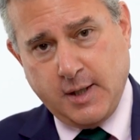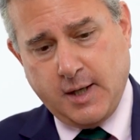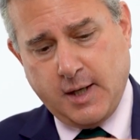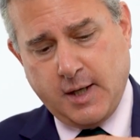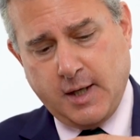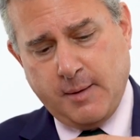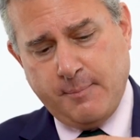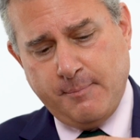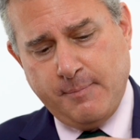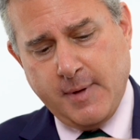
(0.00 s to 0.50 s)

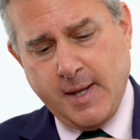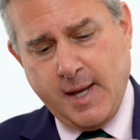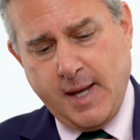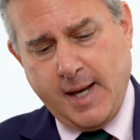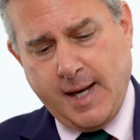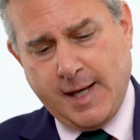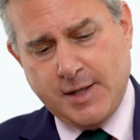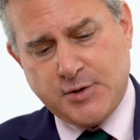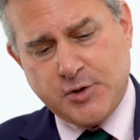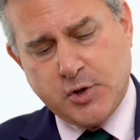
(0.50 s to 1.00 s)

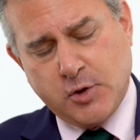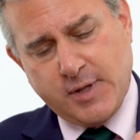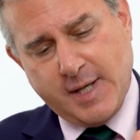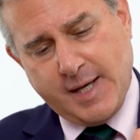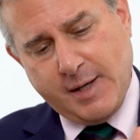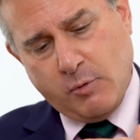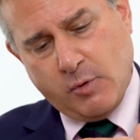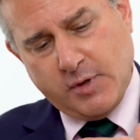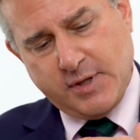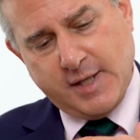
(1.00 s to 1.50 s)
And so
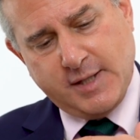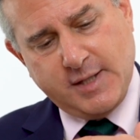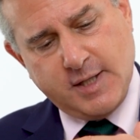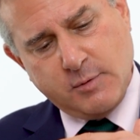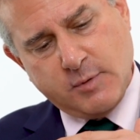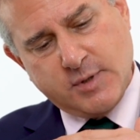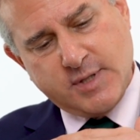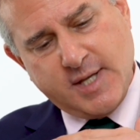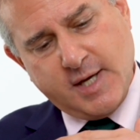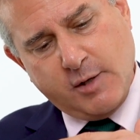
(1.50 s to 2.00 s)
what they did
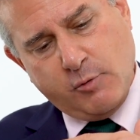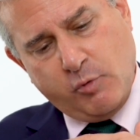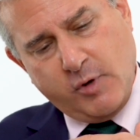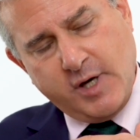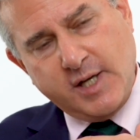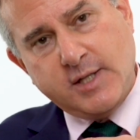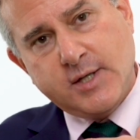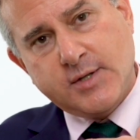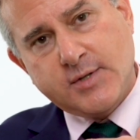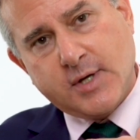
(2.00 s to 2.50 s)
was they
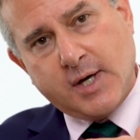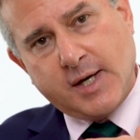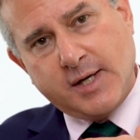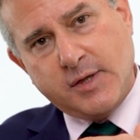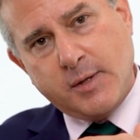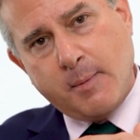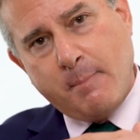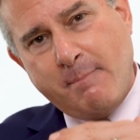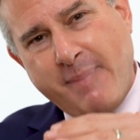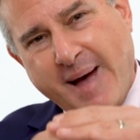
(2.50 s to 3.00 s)

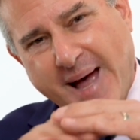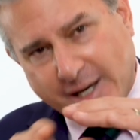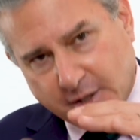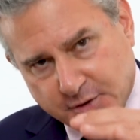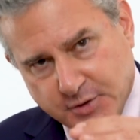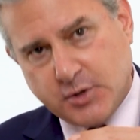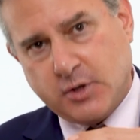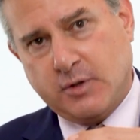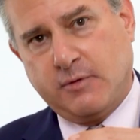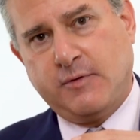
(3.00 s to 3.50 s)
redesigned the back
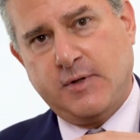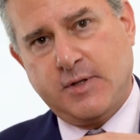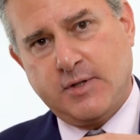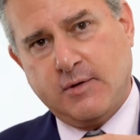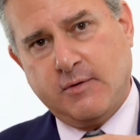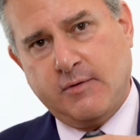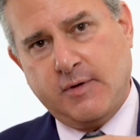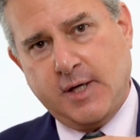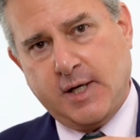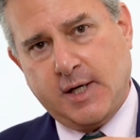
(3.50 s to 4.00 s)
surface
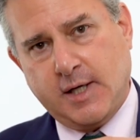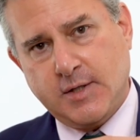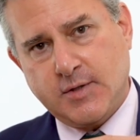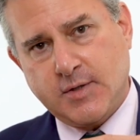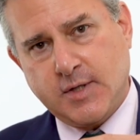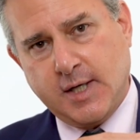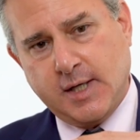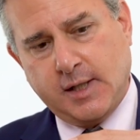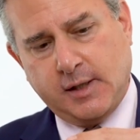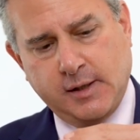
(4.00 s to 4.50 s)
of the
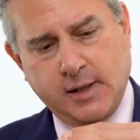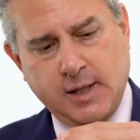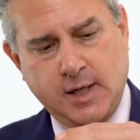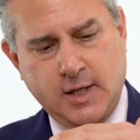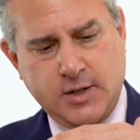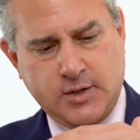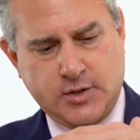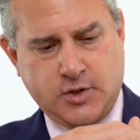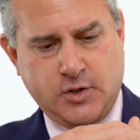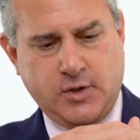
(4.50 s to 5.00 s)
ICL
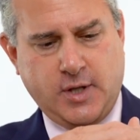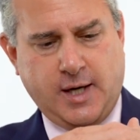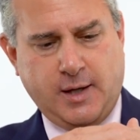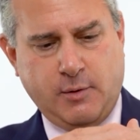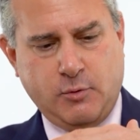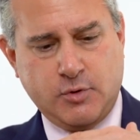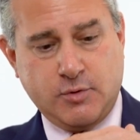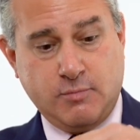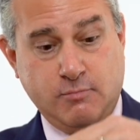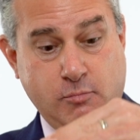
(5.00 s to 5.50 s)
so that it
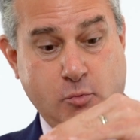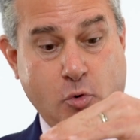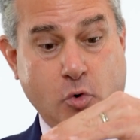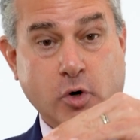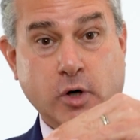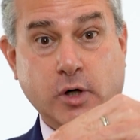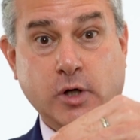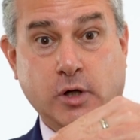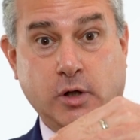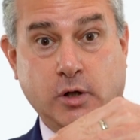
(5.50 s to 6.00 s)
was
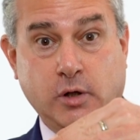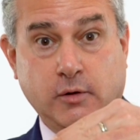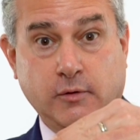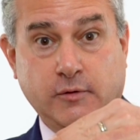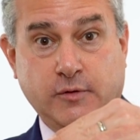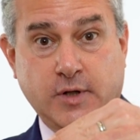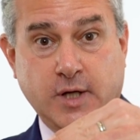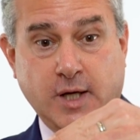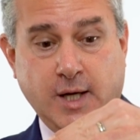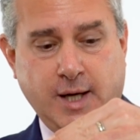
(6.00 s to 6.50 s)
more
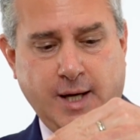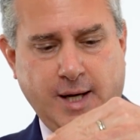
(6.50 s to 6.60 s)
curved